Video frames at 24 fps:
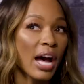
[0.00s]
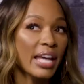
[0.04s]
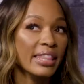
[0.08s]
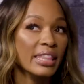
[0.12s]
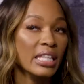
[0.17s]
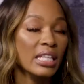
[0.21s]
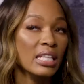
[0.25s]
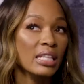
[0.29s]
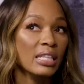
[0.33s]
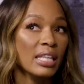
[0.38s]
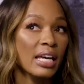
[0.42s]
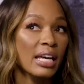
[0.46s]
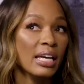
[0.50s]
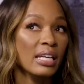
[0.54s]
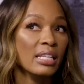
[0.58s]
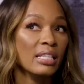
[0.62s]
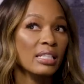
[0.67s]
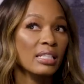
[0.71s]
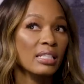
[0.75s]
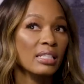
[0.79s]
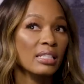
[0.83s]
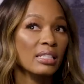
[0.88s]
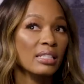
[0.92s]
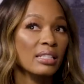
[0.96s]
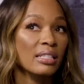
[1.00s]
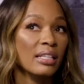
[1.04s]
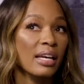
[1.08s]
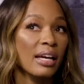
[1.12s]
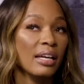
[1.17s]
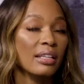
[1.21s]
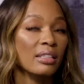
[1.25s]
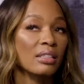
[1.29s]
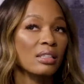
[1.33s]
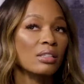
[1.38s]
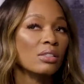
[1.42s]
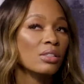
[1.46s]
I think that
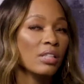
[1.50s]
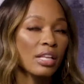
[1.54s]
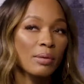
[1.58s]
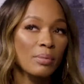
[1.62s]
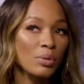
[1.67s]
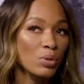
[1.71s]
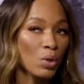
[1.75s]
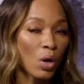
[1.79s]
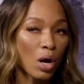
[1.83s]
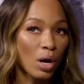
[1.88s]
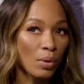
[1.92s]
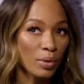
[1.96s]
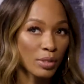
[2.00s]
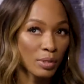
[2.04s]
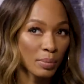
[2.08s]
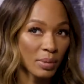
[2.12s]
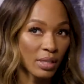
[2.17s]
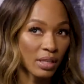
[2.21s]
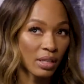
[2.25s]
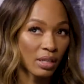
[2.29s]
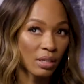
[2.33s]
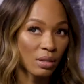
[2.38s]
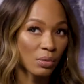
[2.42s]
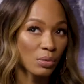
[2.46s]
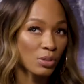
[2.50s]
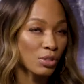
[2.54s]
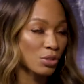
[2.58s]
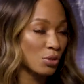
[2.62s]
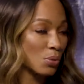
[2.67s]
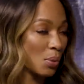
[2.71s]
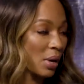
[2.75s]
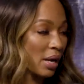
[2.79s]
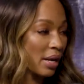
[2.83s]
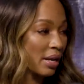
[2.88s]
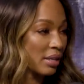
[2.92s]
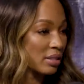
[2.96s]
that those labels will always be there, which
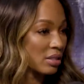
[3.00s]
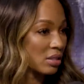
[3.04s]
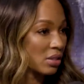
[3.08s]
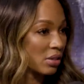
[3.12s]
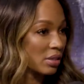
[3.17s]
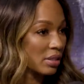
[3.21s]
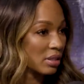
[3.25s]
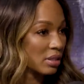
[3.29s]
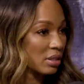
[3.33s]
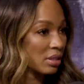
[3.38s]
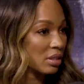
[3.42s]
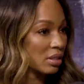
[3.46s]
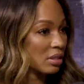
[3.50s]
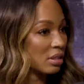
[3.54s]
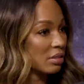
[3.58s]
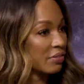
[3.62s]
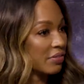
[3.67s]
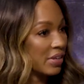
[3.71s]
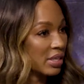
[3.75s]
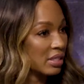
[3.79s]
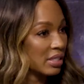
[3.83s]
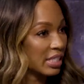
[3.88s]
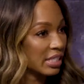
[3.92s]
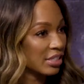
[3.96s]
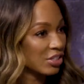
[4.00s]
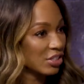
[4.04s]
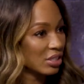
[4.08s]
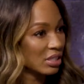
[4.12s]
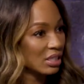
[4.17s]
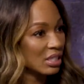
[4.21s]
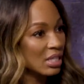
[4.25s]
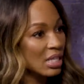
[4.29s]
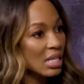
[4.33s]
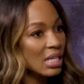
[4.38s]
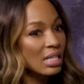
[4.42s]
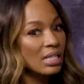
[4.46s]
is why I started the the
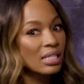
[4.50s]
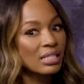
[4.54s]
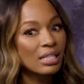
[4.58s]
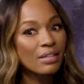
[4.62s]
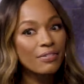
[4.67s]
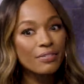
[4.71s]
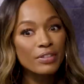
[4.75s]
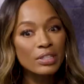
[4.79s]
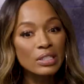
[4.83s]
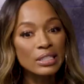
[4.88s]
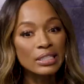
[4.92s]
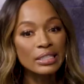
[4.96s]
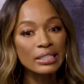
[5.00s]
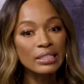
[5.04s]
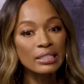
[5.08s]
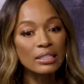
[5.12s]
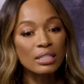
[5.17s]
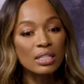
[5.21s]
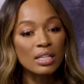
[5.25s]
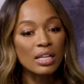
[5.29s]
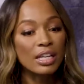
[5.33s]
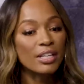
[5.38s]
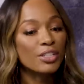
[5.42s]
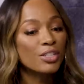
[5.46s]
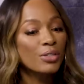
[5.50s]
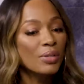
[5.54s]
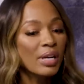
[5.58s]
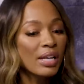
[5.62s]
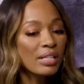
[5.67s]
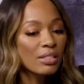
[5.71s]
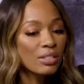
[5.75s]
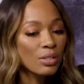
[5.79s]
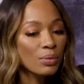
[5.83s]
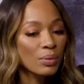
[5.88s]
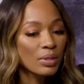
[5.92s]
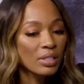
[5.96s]
foundation. Because I feel like, and you
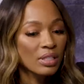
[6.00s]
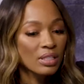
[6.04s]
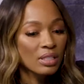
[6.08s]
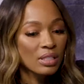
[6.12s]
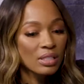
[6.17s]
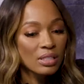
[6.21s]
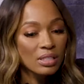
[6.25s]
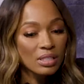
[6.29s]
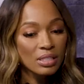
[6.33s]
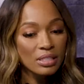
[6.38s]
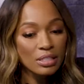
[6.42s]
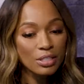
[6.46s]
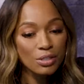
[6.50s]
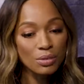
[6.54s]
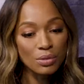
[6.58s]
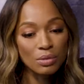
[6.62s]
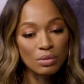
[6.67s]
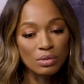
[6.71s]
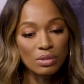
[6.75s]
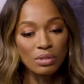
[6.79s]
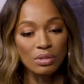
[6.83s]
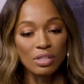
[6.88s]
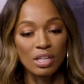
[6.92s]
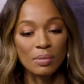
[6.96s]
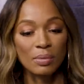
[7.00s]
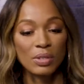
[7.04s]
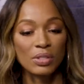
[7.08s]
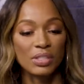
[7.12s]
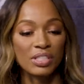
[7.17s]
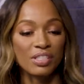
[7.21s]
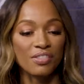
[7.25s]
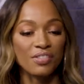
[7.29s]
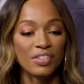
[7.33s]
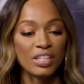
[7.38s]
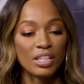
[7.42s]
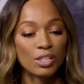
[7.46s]
guys know what it is. Like you you come on
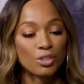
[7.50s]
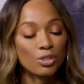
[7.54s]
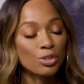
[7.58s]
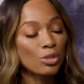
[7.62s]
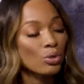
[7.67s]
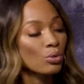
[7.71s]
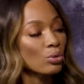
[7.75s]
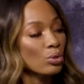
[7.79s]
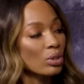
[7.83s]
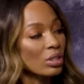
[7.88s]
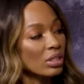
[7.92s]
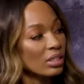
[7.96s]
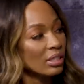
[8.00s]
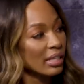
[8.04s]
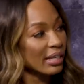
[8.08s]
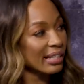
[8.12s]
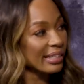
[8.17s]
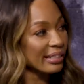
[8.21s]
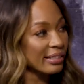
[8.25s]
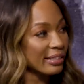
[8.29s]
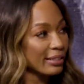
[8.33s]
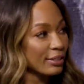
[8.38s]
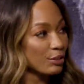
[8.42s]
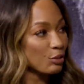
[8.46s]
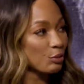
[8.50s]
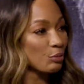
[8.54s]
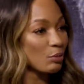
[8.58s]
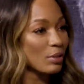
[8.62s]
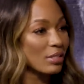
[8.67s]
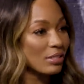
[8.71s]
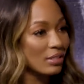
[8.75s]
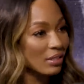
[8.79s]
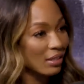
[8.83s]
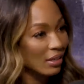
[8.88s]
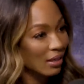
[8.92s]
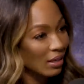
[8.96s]
TV and you don't look like the
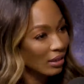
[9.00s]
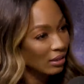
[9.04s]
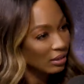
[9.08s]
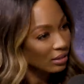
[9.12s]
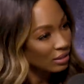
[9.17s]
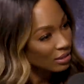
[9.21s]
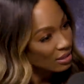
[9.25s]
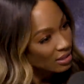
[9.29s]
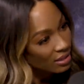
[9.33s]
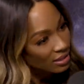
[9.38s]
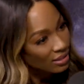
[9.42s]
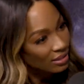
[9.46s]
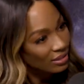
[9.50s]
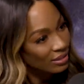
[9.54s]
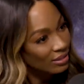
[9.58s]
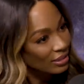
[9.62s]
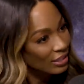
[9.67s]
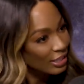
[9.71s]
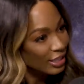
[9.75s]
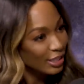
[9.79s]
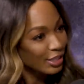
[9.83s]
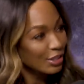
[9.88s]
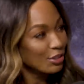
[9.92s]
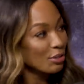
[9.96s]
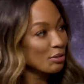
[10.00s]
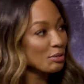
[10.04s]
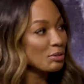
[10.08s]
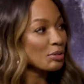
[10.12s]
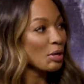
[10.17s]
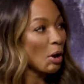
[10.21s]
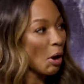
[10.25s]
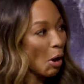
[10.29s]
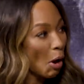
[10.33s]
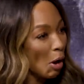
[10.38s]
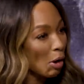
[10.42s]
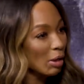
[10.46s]
rest of the analysts. Mm-hmm. You don't
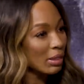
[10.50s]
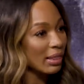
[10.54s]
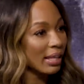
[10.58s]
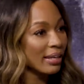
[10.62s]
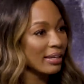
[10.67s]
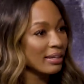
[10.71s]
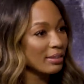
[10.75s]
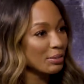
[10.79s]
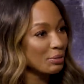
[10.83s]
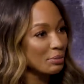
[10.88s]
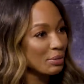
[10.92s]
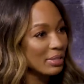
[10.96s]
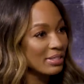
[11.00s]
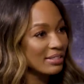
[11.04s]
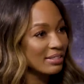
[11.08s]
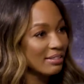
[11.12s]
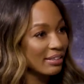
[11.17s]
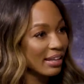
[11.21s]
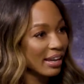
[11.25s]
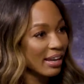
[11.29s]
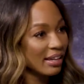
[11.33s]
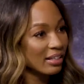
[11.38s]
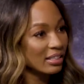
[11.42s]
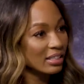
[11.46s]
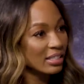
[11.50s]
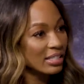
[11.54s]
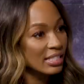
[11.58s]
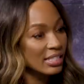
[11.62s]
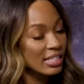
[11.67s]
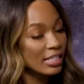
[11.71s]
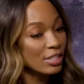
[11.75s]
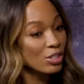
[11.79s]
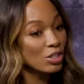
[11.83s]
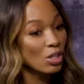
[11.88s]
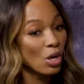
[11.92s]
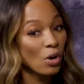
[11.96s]
talk like the rest of the
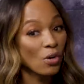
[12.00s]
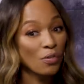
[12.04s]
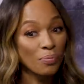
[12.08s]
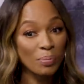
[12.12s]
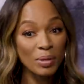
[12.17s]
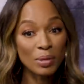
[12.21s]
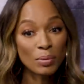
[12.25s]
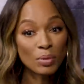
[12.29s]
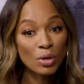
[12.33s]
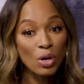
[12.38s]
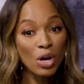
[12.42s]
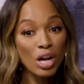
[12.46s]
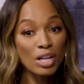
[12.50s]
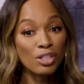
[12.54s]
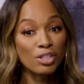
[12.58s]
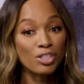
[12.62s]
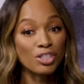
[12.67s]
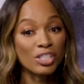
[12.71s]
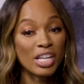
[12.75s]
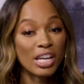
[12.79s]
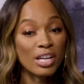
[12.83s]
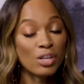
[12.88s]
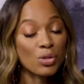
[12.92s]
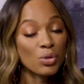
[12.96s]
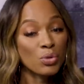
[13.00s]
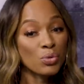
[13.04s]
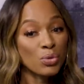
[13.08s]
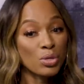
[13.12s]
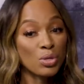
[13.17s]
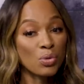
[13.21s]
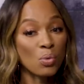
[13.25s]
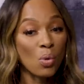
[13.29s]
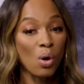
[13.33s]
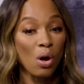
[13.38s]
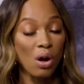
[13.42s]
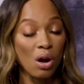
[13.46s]
analysts. And so if people don't understand who
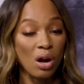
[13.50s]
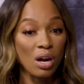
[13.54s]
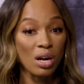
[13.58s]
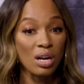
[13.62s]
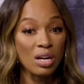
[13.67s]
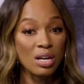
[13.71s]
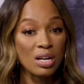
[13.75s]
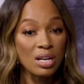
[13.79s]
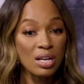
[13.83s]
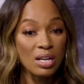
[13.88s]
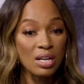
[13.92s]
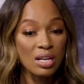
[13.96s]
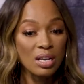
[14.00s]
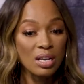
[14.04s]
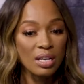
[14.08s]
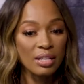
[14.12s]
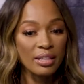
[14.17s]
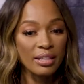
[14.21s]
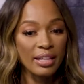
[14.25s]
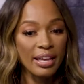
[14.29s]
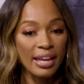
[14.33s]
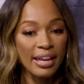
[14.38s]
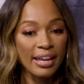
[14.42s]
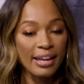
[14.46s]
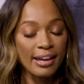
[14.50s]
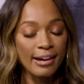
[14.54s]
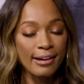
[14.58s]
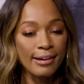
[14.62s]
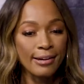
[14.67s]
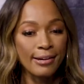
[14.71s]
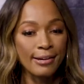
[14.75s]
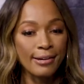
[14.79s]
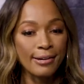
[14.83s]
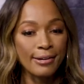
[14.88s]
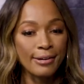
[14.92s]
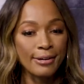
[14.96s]
you are, they
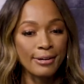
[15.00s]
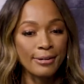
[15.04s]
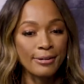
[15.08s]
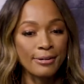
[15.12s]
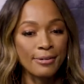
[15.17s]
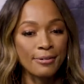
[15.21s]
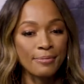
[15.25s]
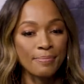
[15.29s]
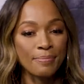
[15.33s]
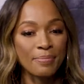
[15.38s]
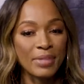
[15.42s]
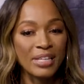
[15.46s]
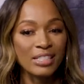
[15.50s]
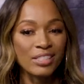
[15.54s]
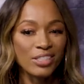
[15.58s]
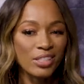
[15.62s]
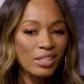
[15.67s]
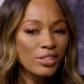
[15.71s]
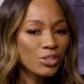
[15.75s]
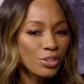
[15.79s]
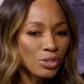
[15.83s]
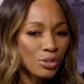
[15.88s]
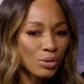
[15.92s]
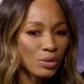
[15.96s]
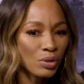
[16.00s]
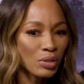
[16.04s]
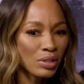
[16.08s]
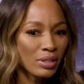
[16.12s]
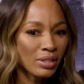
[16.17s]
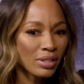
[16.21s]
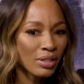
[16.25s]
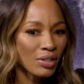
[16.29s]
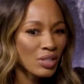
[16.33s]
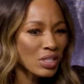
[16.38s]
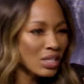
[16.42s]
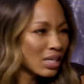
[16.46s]
um, they judge you
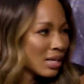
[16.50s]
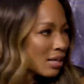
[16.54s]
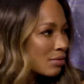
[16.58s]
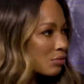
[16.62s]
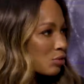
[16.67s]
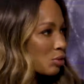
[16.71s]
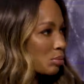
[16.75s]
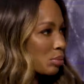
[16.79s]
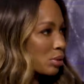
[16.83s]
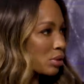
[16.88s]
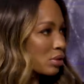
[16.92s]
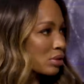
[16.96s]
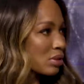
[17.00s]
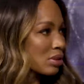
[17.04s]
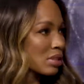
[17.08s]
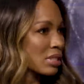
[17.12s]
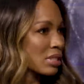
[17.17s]
or they're uncomfortable.